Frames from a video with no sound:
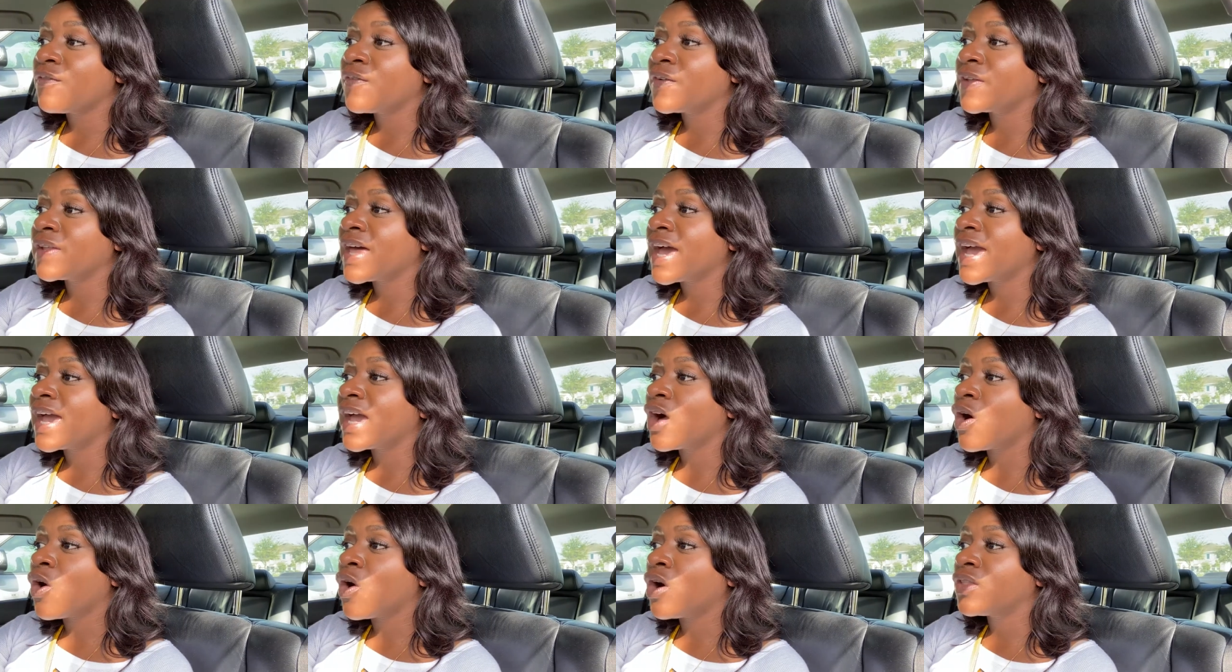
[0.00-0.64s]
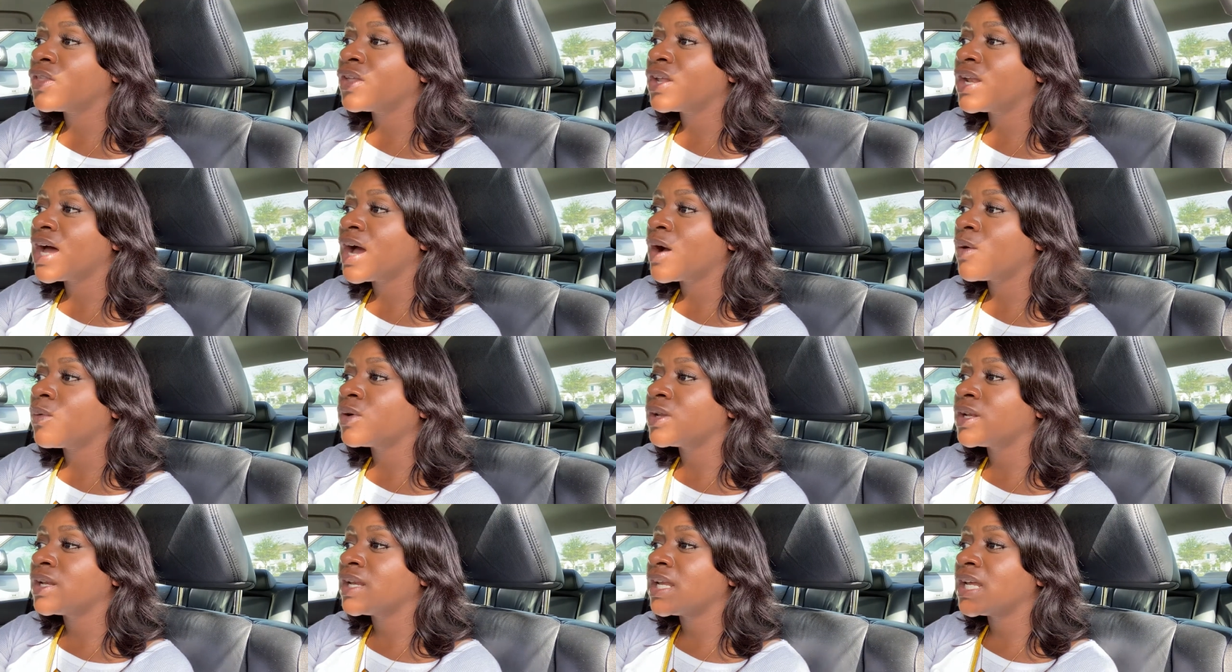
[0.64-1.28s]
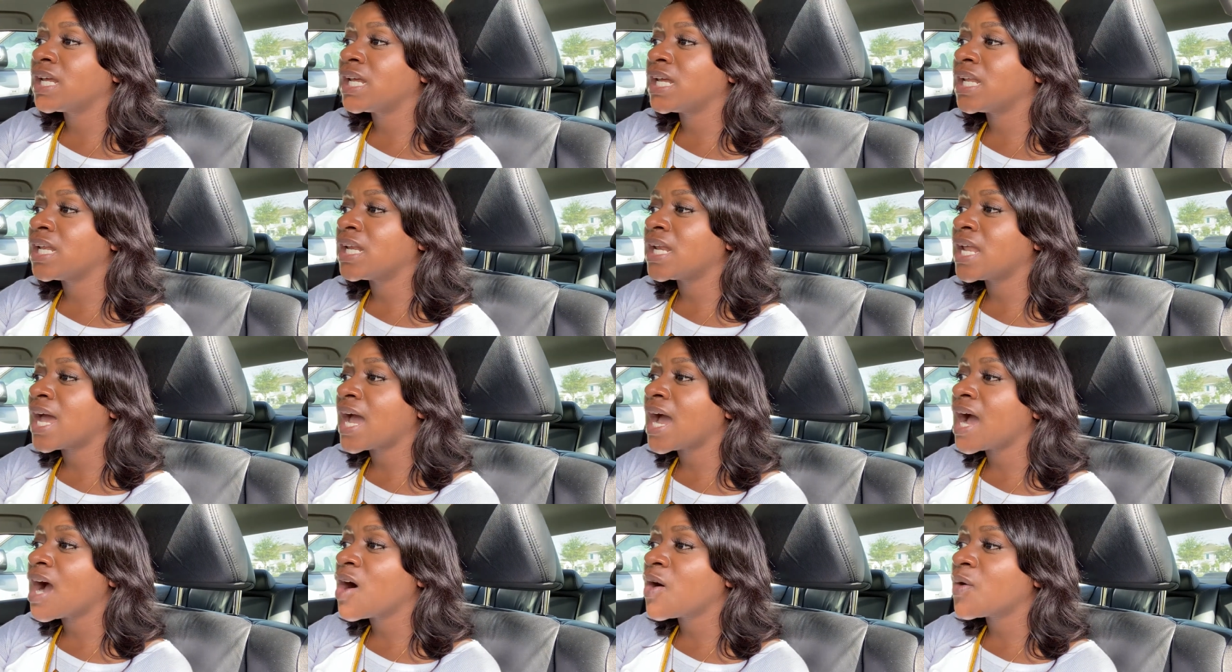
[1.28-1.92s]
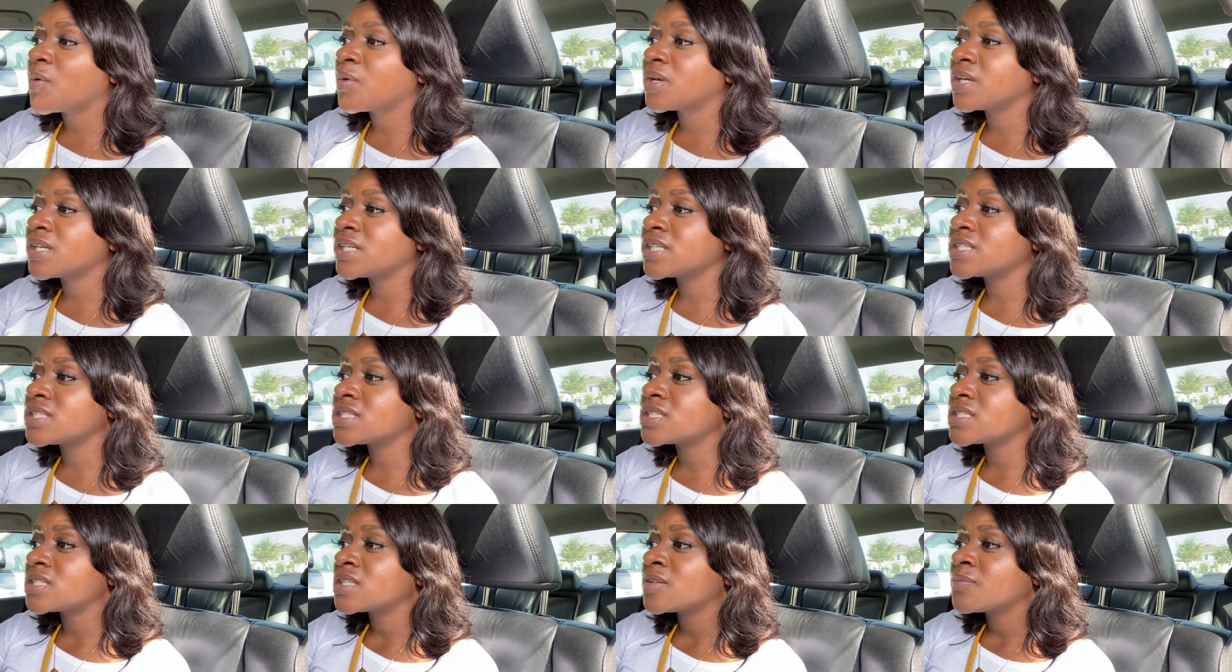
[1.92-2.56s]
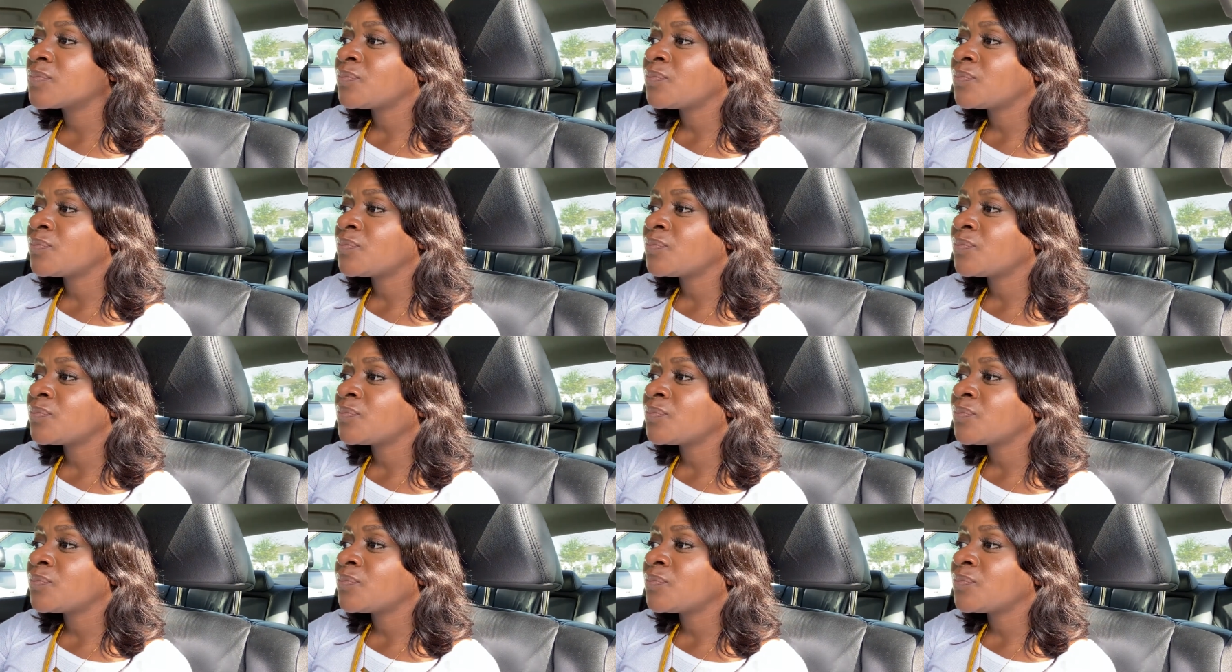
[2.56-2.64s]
I feel like all that I would need now is